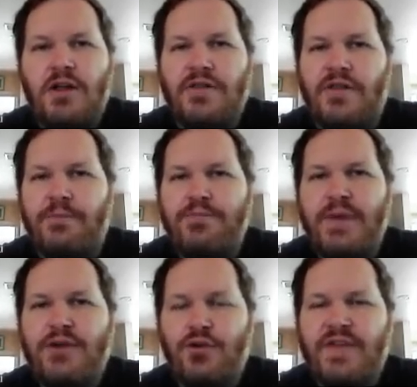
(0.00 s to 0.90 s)
the
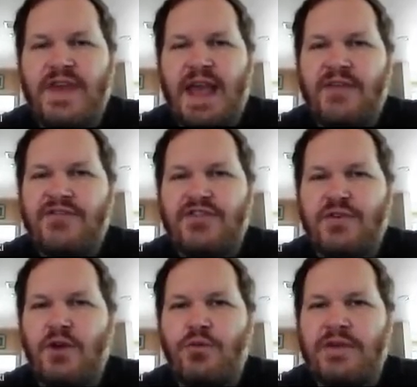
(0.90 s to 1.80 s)
bigger the answer
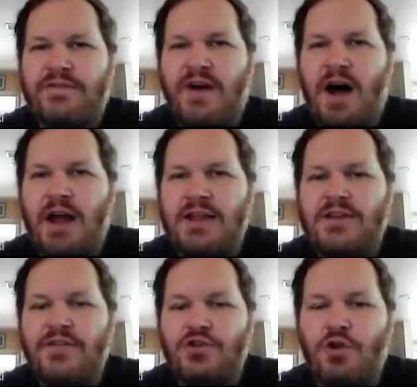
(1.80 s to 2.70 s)
that we find,
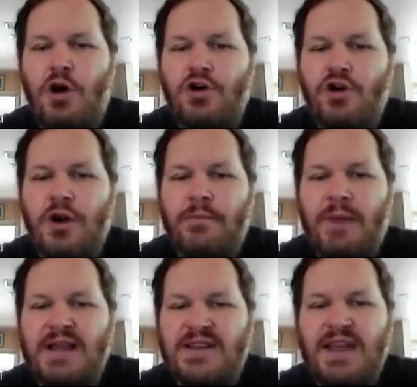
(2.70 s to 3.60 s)
the longer it
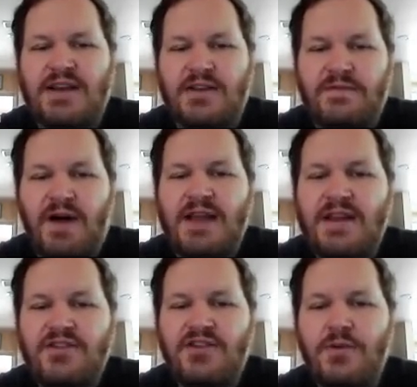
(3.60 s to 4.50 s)
might take to find
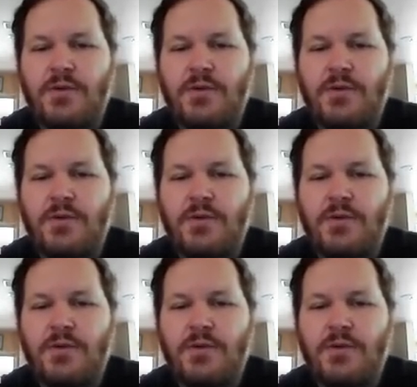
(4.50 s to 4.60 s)
it.